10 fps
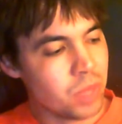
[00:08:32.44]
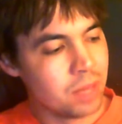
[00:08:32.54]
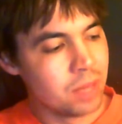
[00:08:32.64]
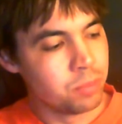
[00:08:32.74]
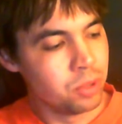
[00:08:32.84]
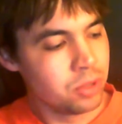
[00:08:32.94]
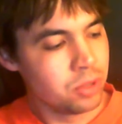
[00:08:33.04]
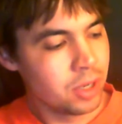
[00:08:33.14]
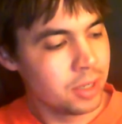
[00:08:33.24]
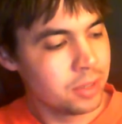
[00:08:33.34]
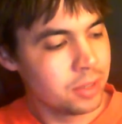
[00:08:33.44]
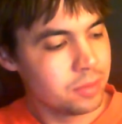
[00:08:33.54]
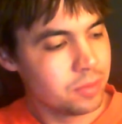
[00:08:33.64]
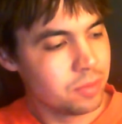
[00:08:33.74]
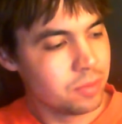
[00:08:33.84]
Plutarch,
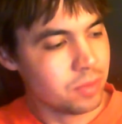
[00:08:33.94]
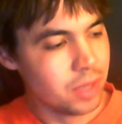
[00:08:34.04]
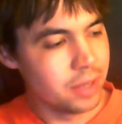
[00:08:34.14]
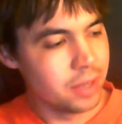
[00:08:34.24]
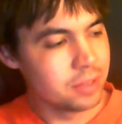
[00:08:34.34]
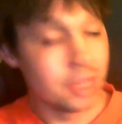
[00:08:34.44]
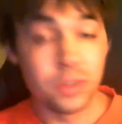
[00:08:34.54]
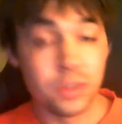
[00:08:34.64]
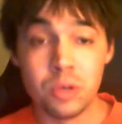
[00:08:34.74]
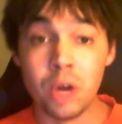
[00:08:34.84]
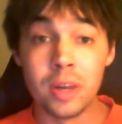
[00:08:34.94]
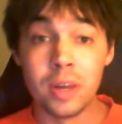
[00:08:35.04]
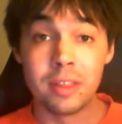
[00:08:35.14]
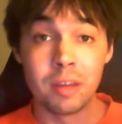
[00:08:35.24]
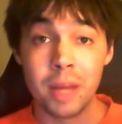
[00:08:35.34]
honestly, if you know
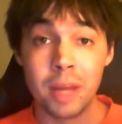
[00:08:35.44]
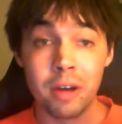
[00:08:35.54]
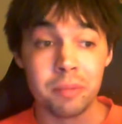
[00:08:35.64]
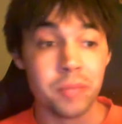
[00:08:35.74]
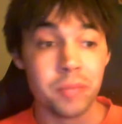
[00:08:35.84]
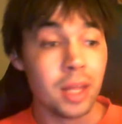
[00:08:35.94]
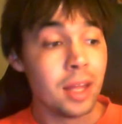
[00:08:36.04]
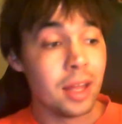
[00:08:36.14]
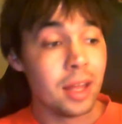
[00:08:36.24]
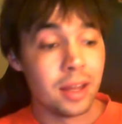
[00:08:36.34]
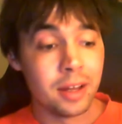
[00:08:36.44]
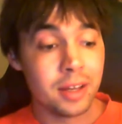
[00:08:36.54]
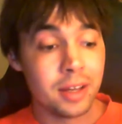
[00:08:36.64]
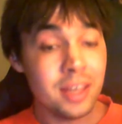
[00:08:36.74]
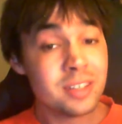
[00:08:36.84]
anything about him,
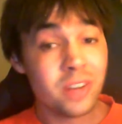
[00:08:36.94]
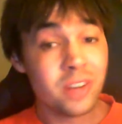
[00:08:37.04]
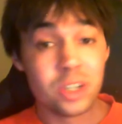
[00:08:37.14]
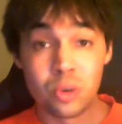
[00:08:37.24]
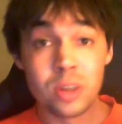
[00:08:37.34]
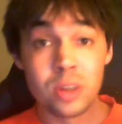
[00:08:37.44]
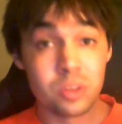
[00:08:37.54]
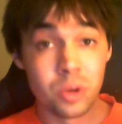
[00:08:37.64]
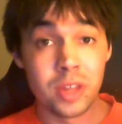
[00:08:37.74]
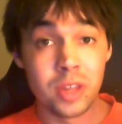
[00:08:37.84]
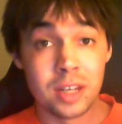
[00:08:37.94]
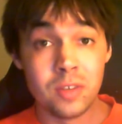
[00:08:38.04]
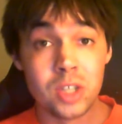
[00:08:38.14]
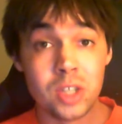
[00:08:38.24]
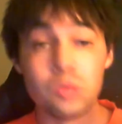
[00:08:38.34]
he's a very trustworthy
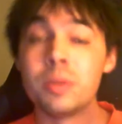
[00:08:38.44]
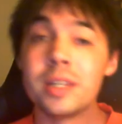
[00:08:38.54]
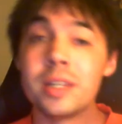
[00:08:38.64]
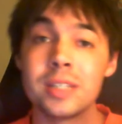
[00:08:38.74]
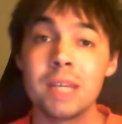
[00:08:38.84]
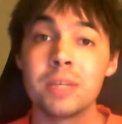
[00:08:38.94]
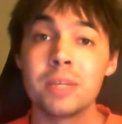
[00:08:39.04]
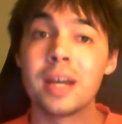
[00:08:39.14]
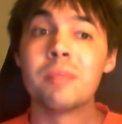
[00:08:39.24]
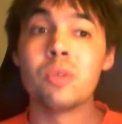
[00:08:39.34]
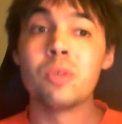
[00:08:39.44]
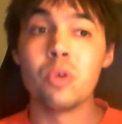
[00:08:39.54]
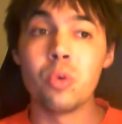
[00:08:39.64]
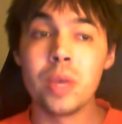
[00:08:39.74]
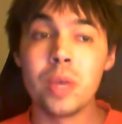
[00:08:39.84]
individual, but at the same time,
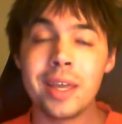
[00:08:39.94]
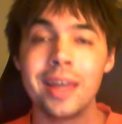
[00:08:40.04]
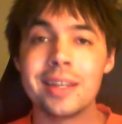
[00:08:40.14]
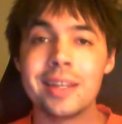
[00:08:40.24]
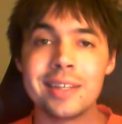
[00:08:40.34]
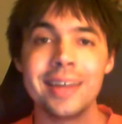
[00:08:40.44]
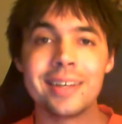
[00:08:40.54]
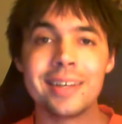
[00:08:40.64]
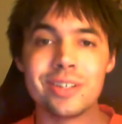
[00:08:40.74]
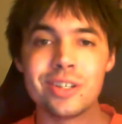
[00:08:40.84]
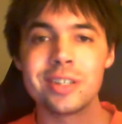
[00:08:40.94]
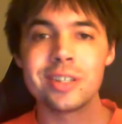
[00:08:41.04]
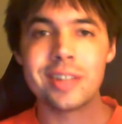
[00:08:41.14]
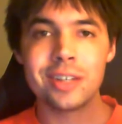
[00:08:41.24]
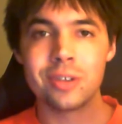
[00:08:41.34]
we can't take just
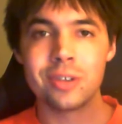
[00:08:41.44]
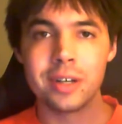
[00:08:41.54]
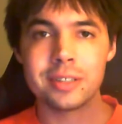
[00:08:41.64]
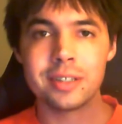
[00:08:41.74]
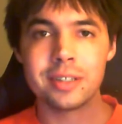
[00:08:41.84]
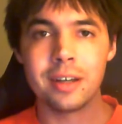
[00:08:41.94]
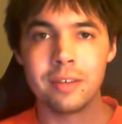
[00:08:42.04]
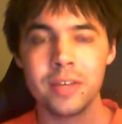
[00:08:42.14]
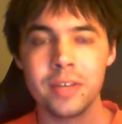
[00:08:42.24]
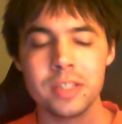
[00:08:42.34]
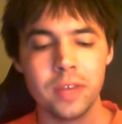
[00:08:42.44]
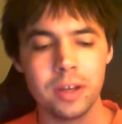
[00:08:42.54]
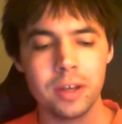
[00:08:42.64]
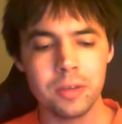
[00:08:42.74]
that trust on face value.